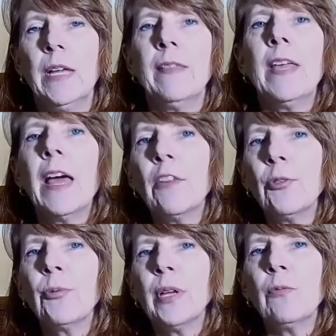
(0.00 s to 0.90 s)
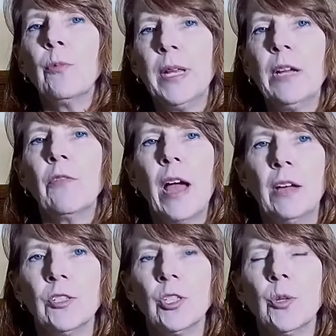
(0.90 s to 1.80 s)
The other three winning
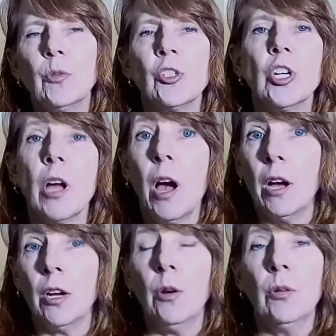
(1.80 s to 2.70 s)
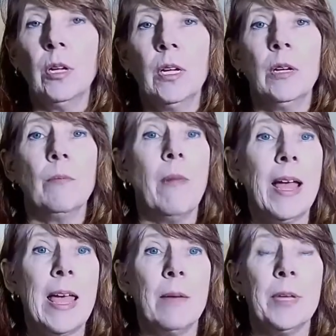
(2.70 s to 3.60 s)
routes were Chicago,
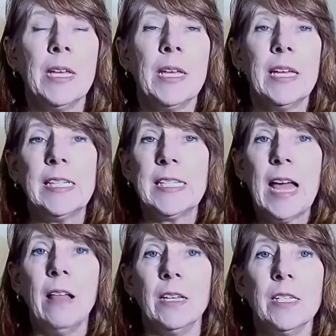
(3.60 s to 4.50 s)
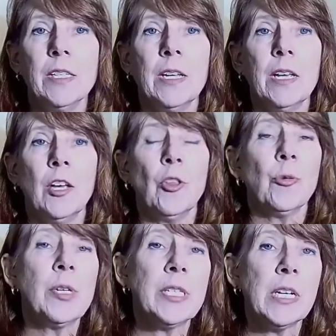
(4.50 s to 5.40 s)
Miami, and Dallas,
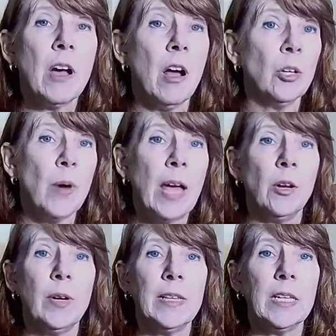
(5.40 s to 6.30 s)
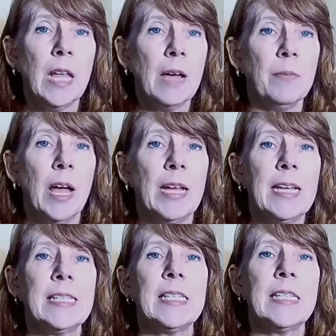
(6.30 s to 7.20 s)
thrusting Colorado in the limelight
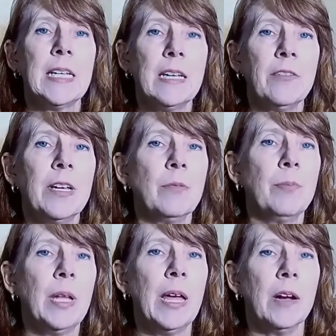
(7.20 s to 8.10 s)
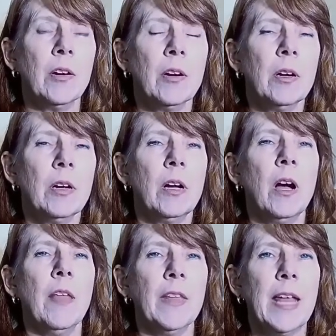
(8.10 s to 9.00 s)
as a significant player
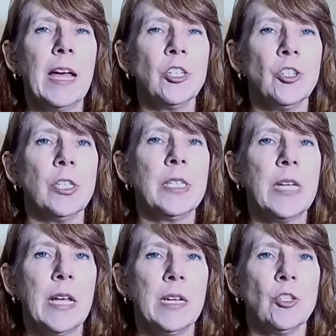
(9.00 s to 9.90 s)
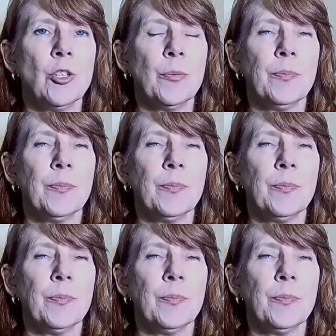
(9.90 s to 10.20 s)
on the national stage.